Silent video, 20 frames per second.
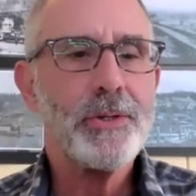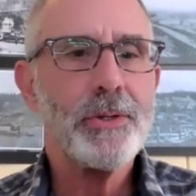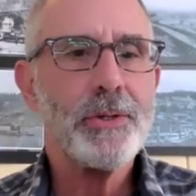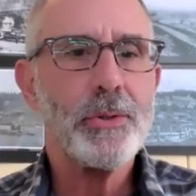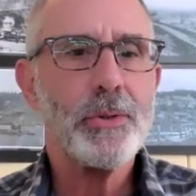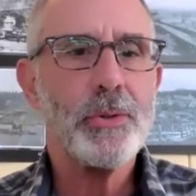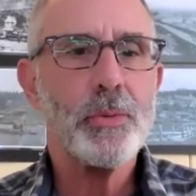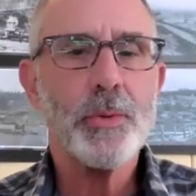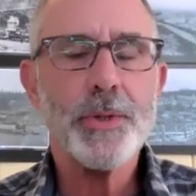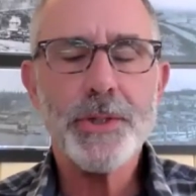
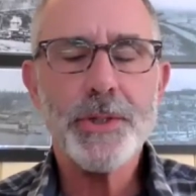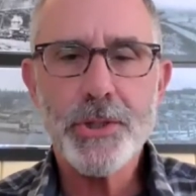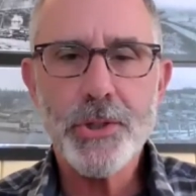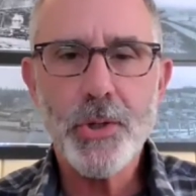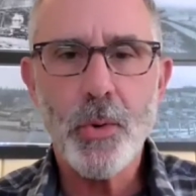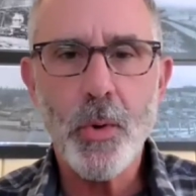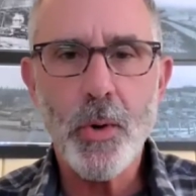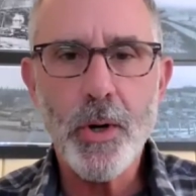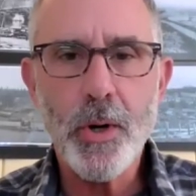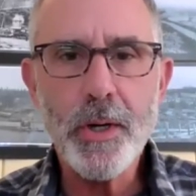to
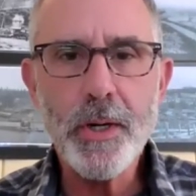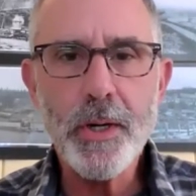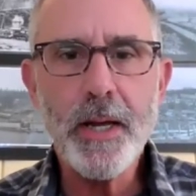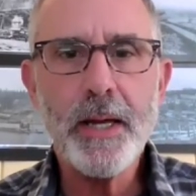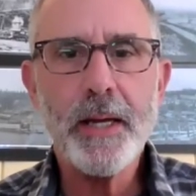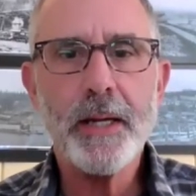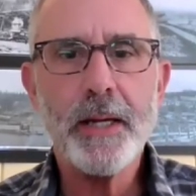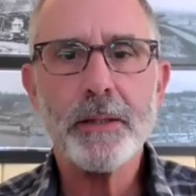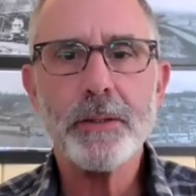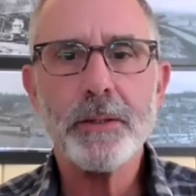restore,
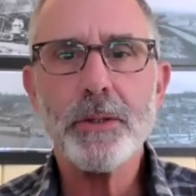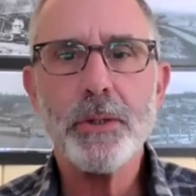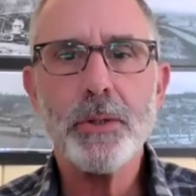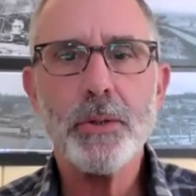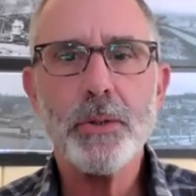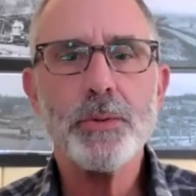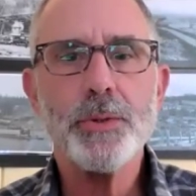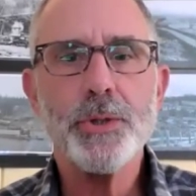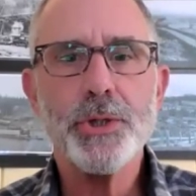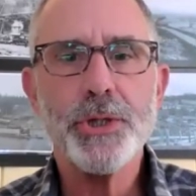and
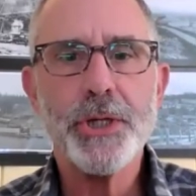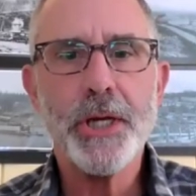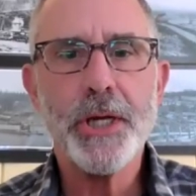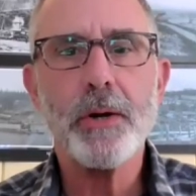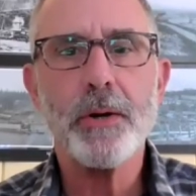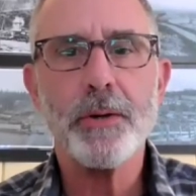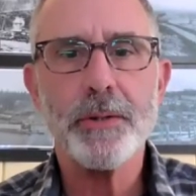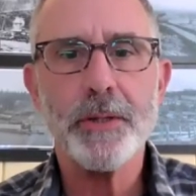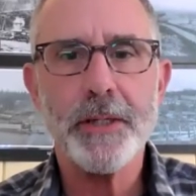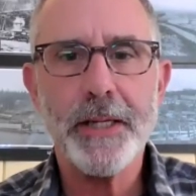to
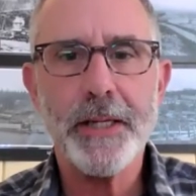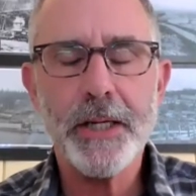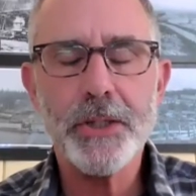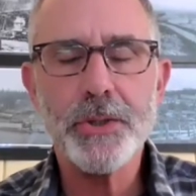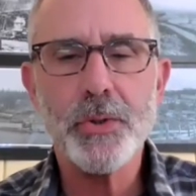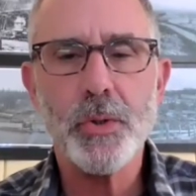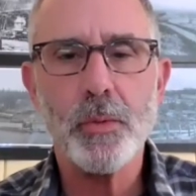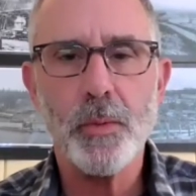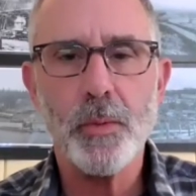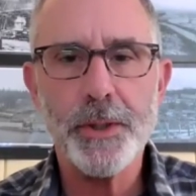share the
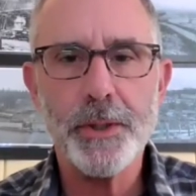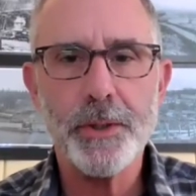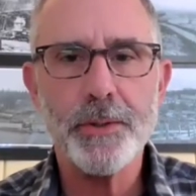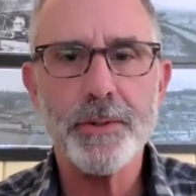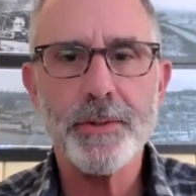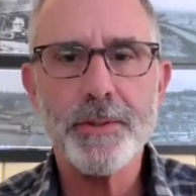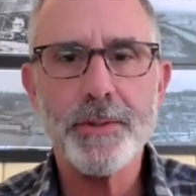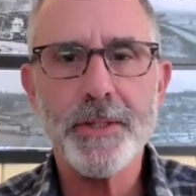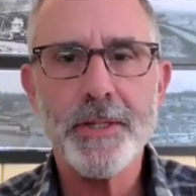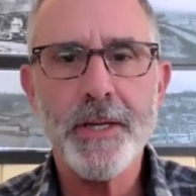natural
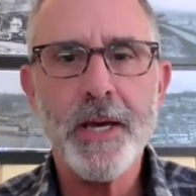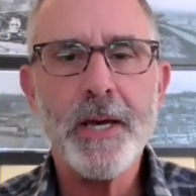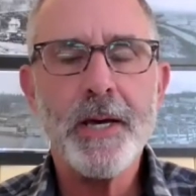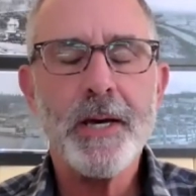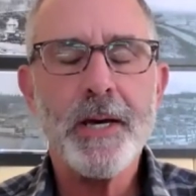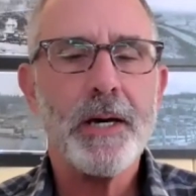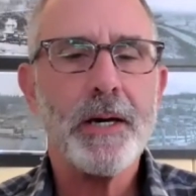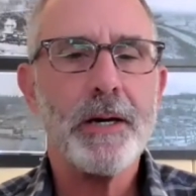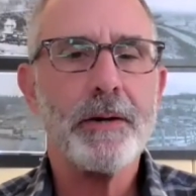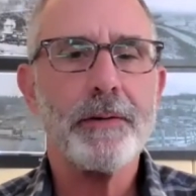wonders
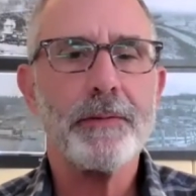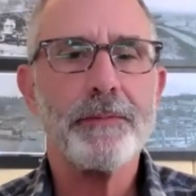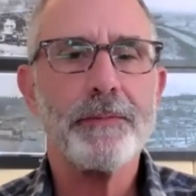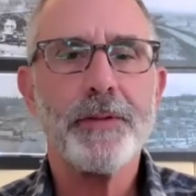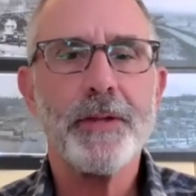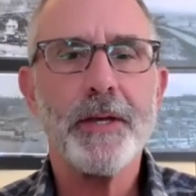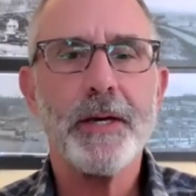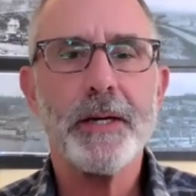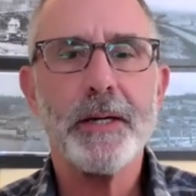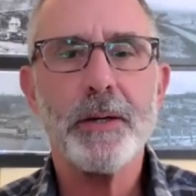
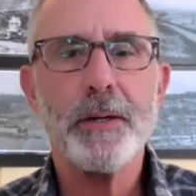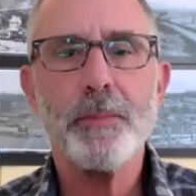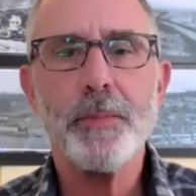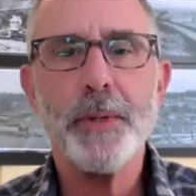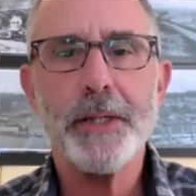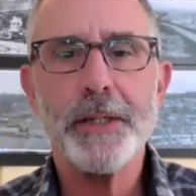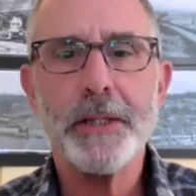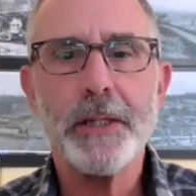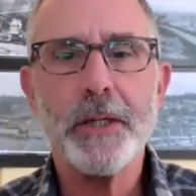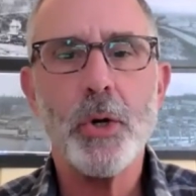of the
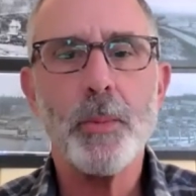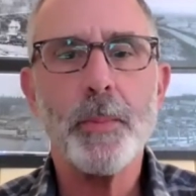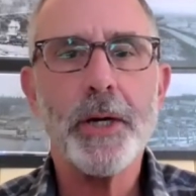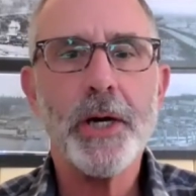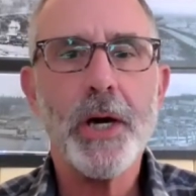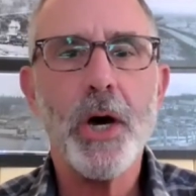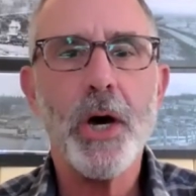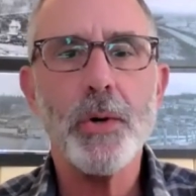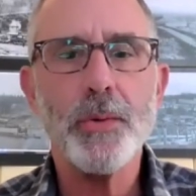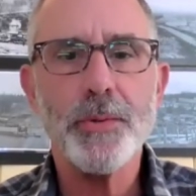
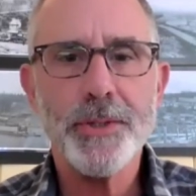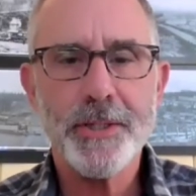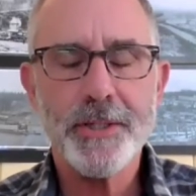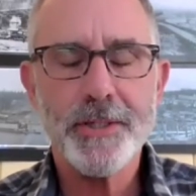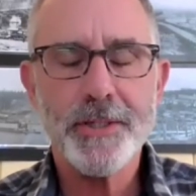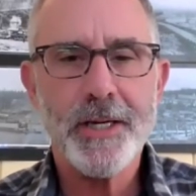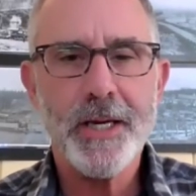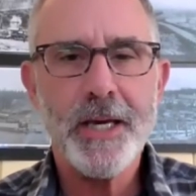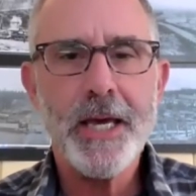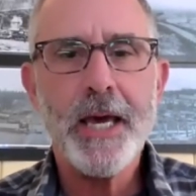Mendonoma
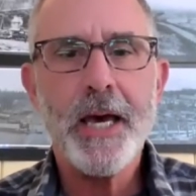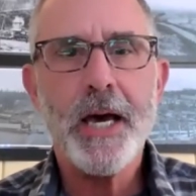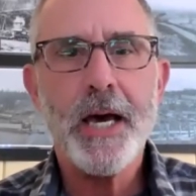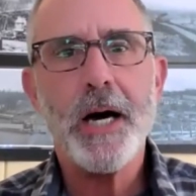coast.